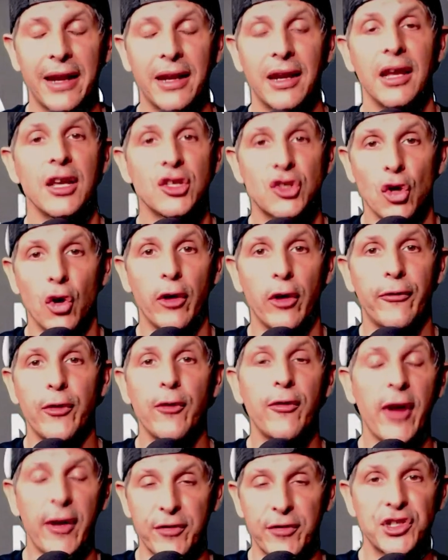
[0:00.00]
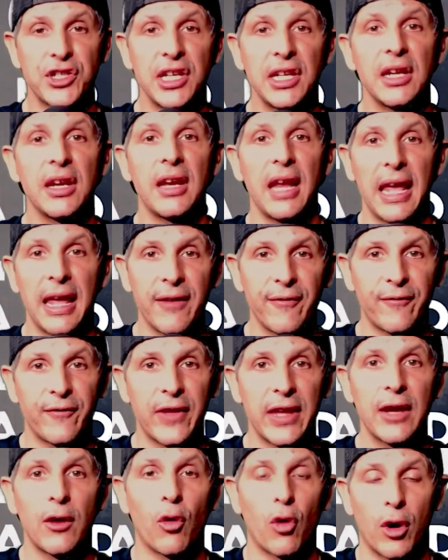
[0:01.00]
So if you've ever seen an infant
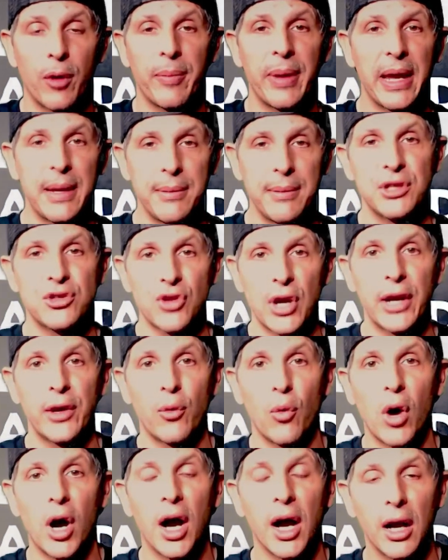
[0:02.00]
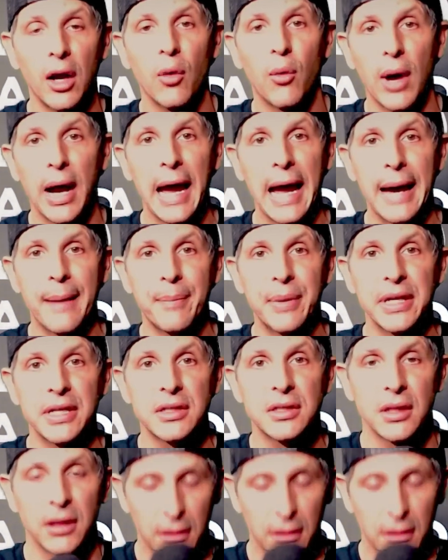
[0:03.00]
or a baby try to walk, what happens?